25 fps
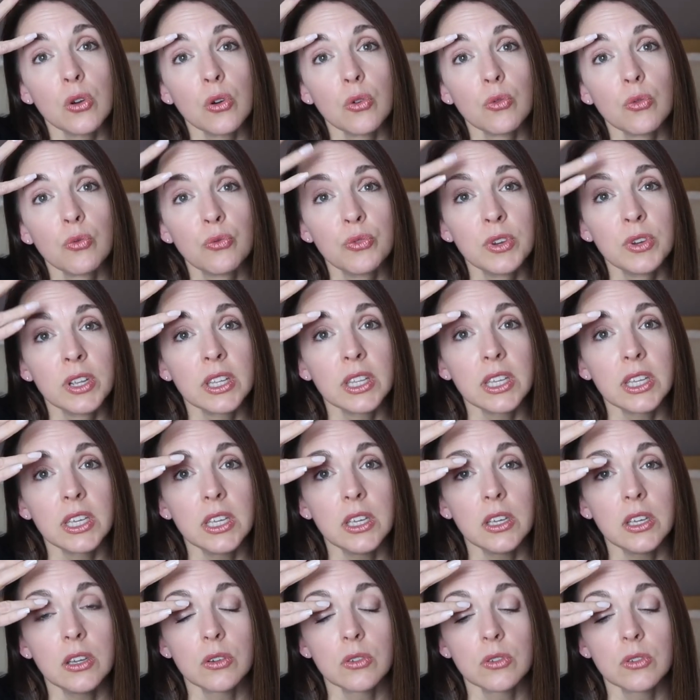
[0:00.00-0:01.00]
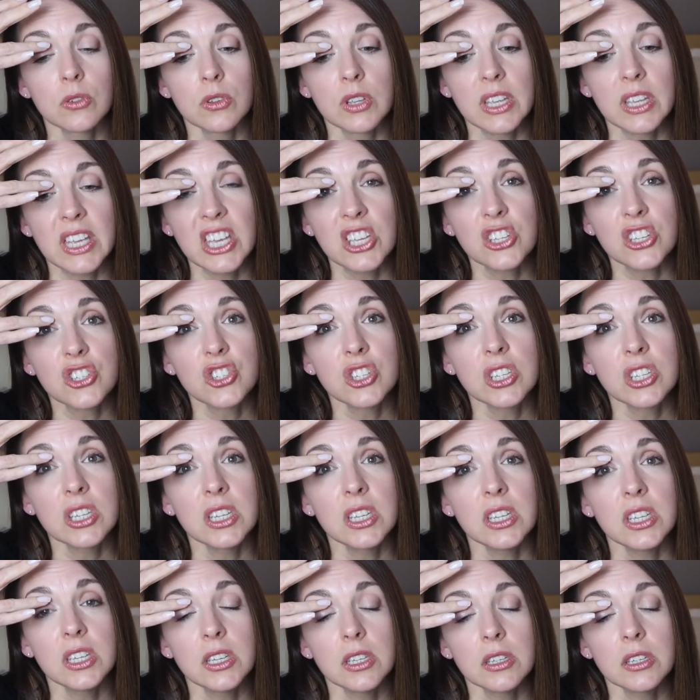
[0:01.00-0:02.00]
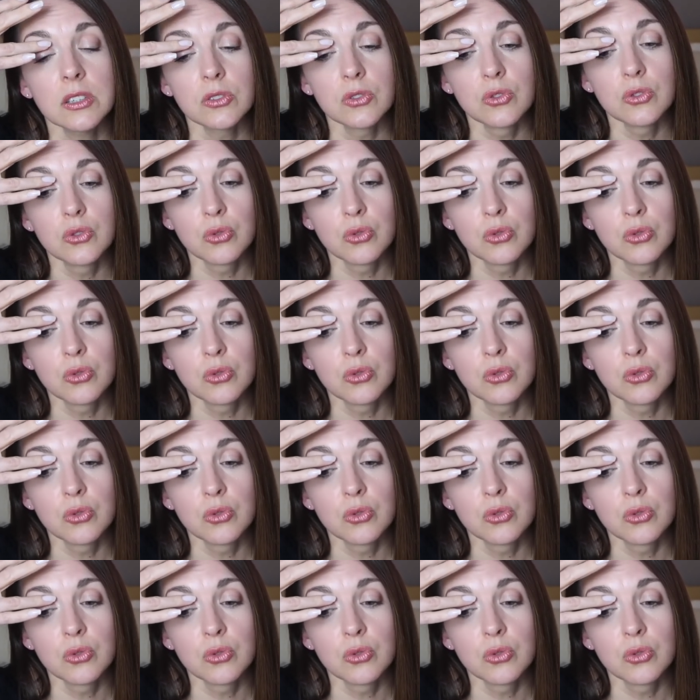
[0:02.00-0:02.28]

really itchy,